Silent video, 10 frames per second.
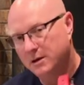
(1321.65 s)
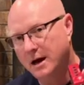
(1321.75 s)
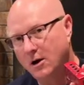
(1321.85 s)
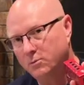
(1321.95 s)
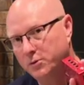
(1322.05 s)

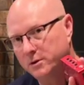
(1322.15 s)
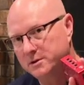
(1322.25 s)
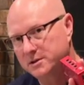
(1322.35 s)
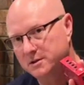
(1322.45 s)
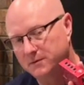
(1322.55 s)

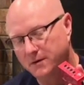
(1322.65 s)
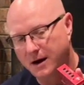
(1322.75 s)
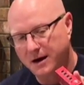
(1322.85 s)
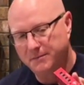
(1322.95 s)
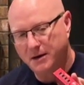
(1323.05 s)
outputs
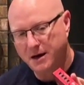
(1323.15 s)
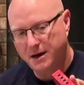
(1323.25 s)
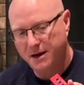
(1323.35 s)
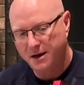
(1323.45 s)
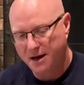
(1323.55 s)
on
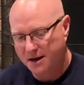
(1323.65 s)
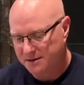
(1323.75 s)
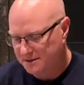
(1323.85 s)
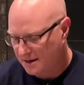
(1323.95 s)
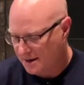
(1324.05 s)
my
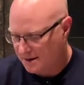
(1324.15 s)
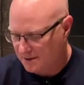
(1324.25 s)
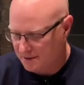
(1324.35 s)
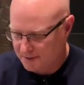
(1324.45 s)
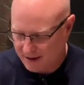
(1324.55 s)

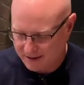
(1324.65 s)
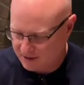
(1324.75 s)
ASIAir, I can